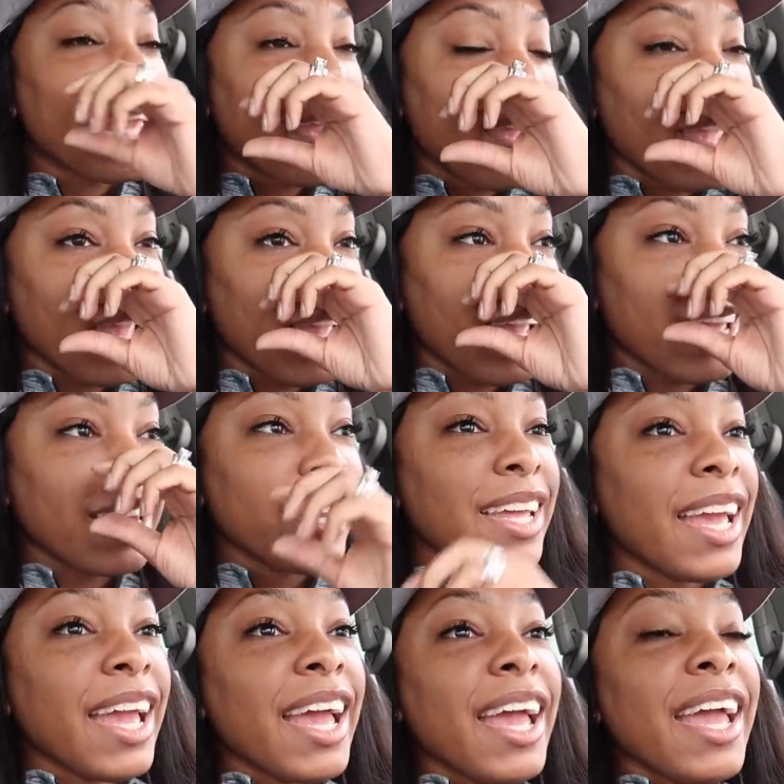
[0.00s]

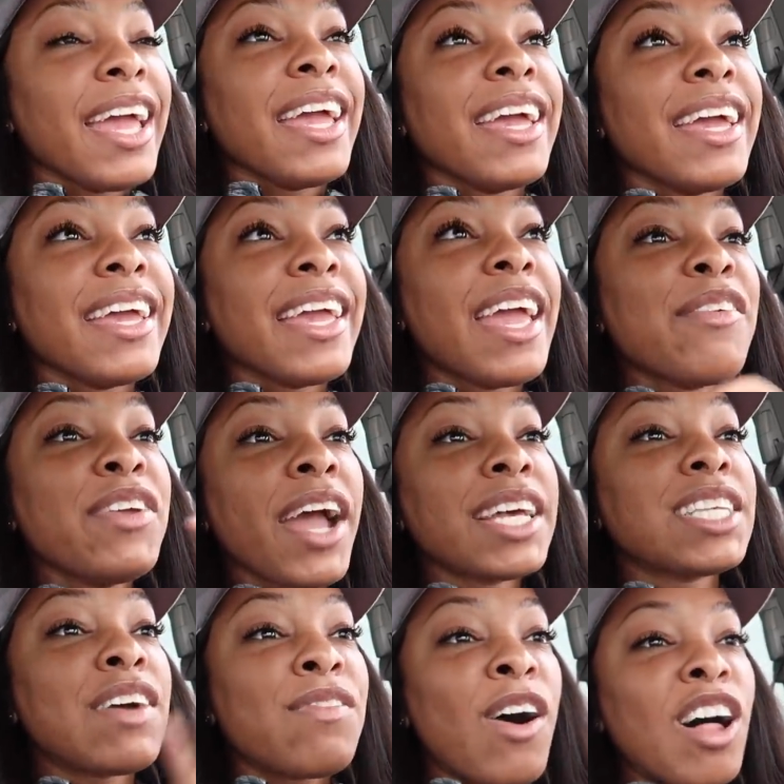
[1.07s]
And if you
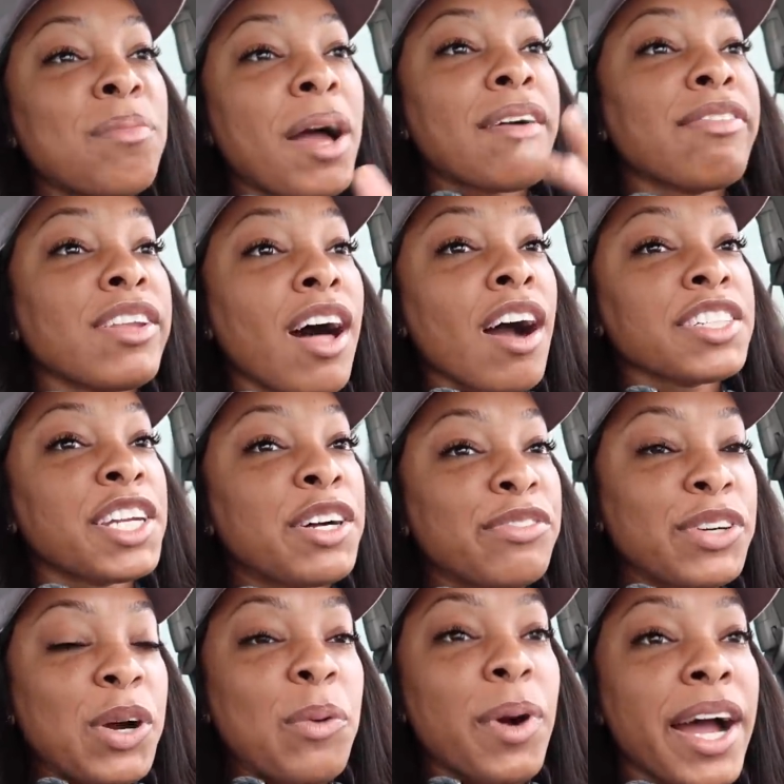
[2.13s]
guys have followed my vlog channel
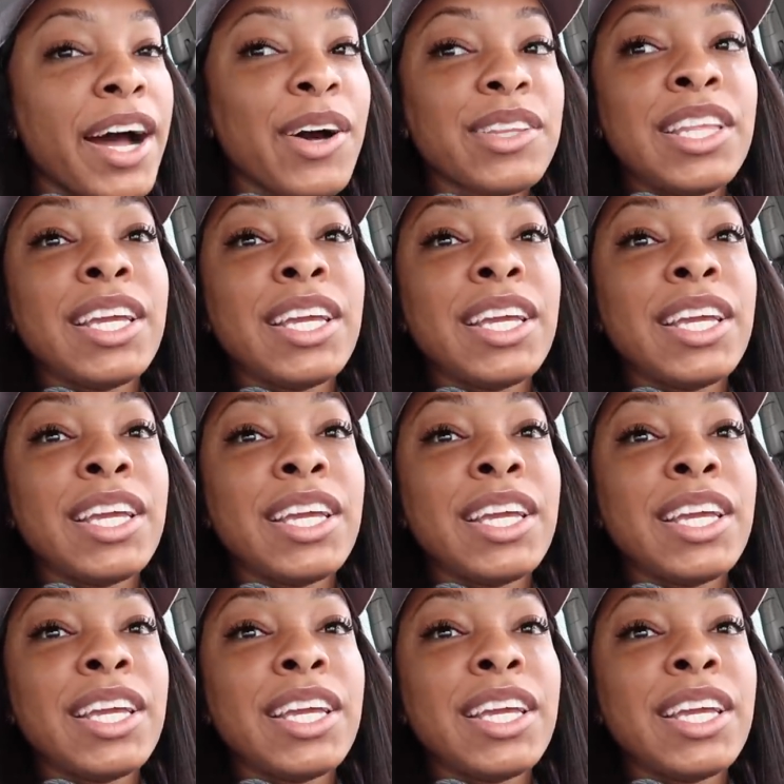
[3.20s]
for a while,